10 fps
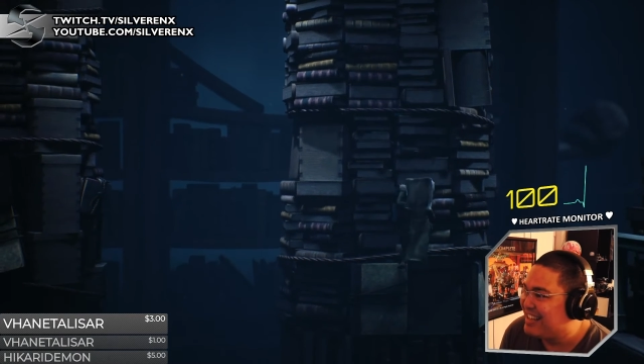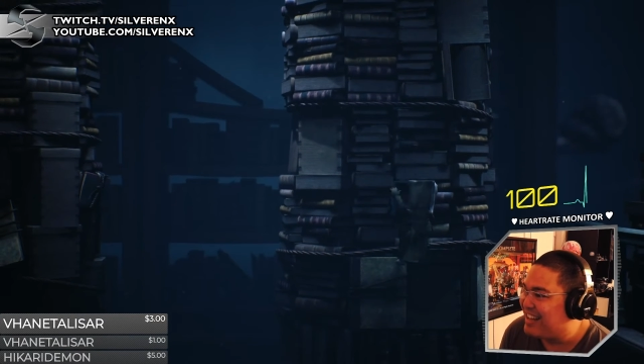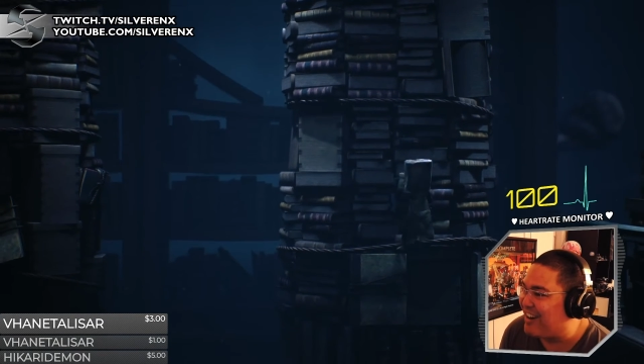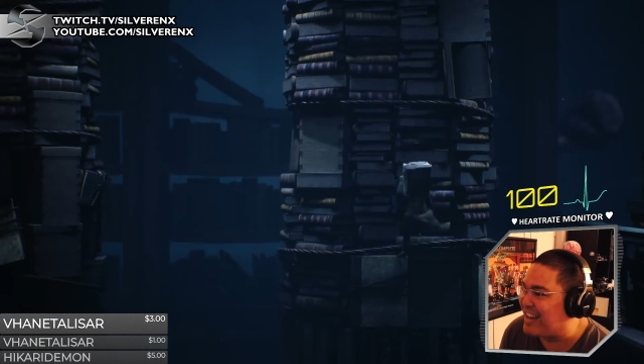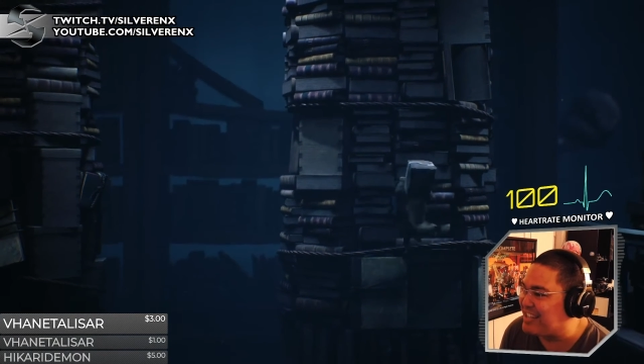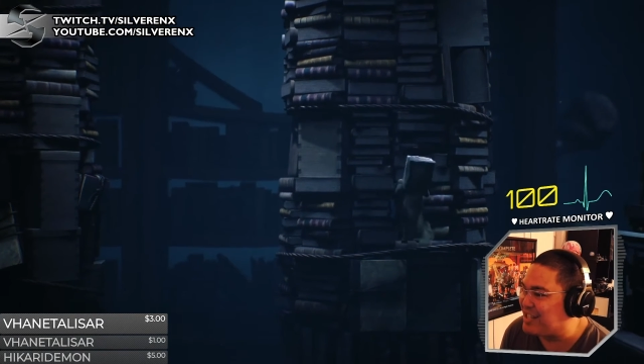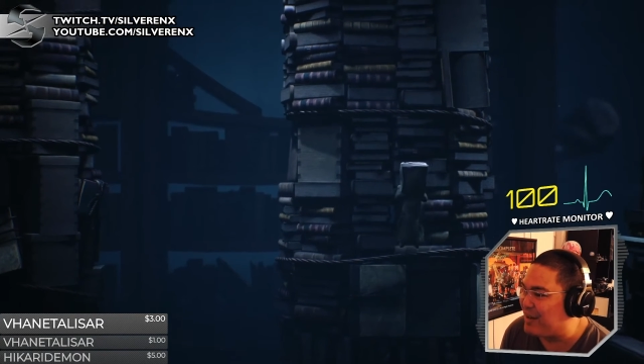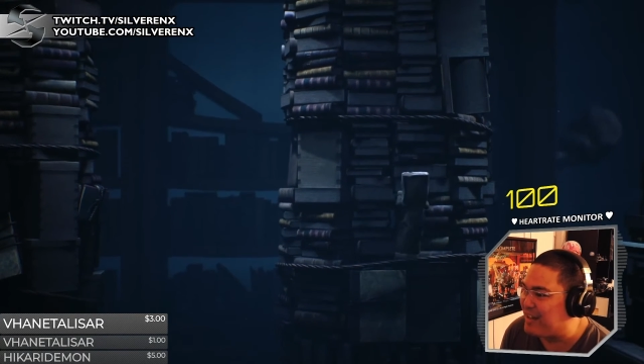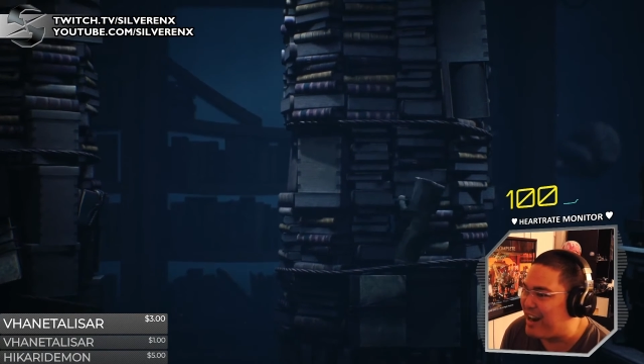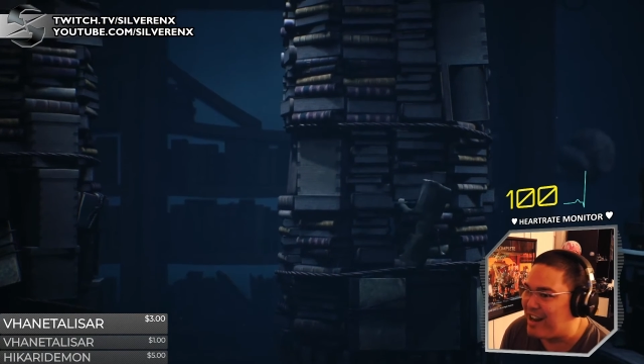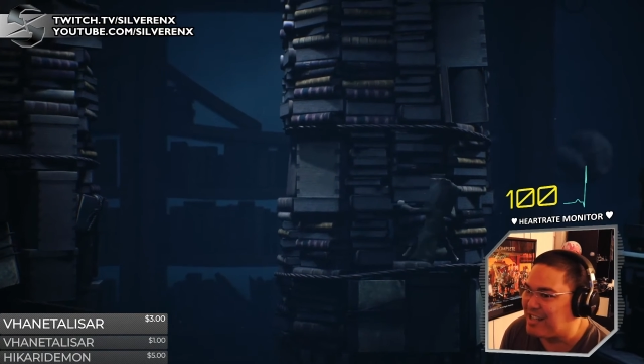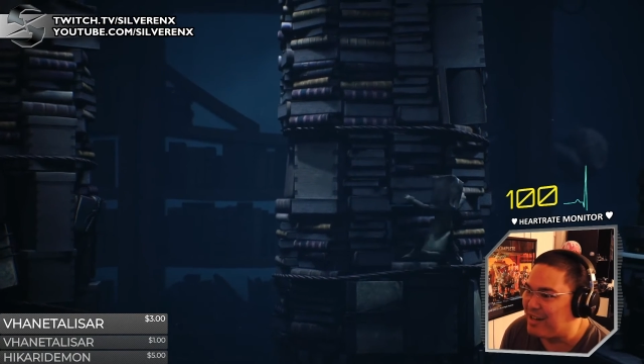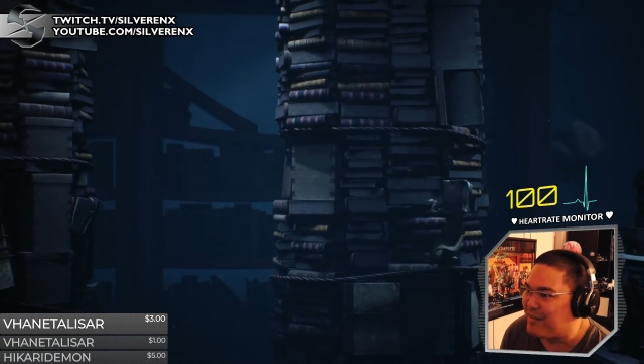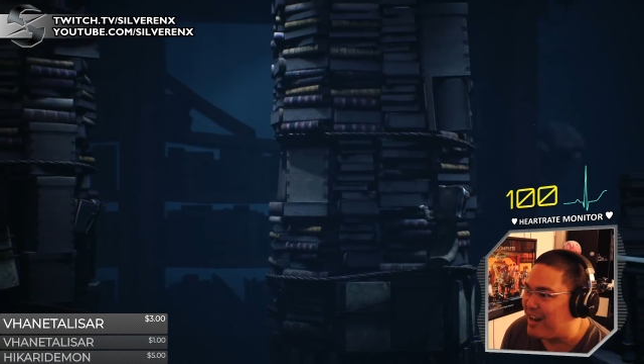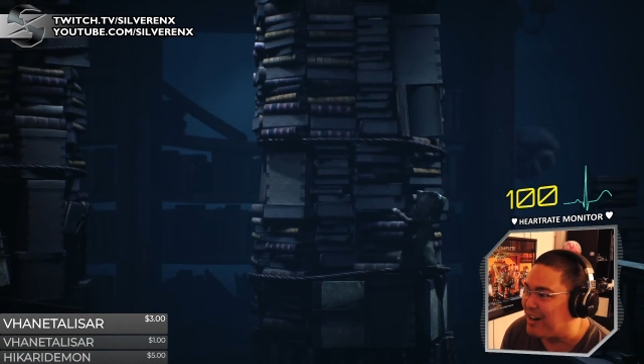Okay, she's over there now. She's
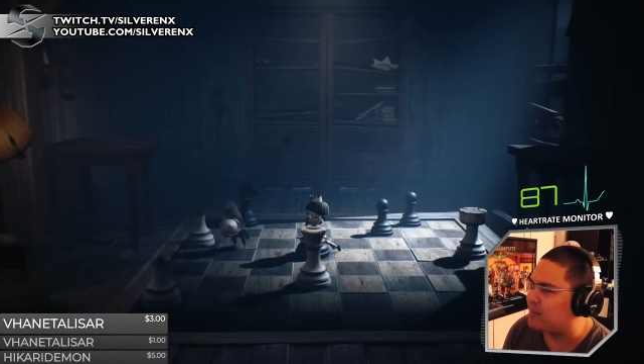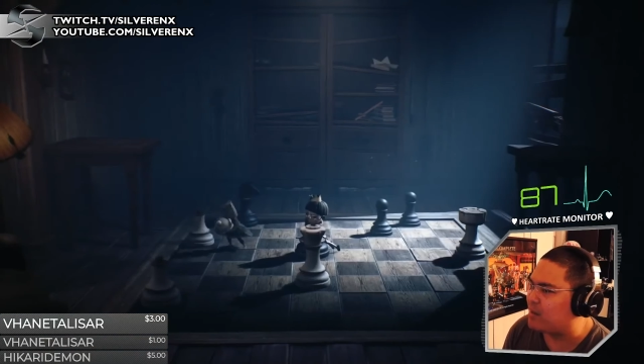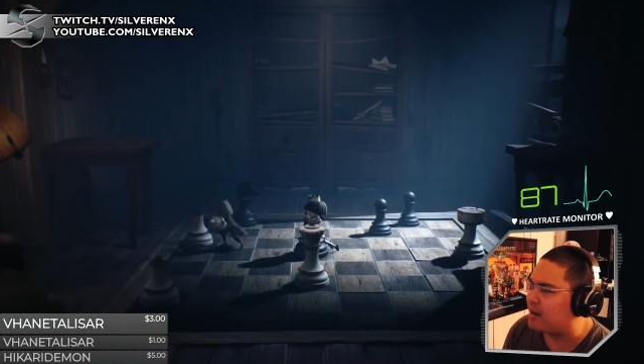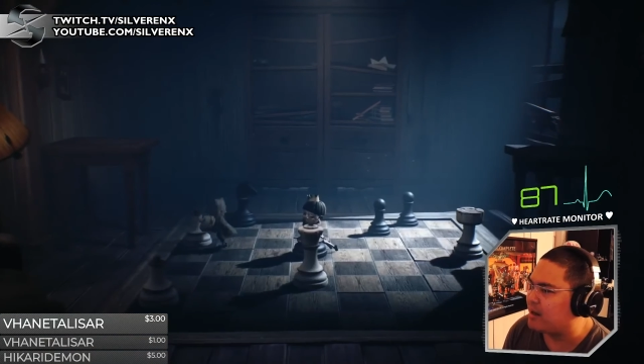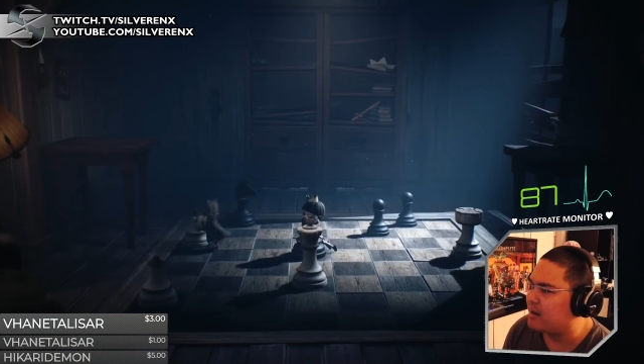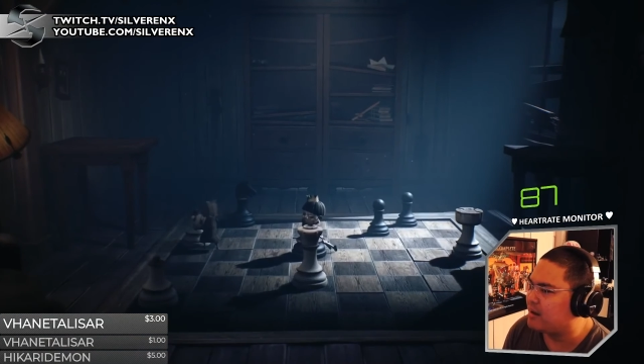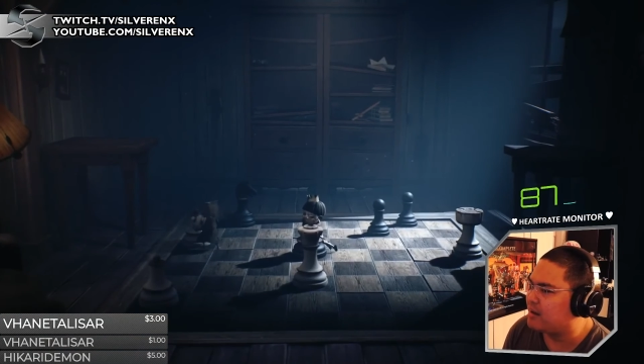over there now. Where?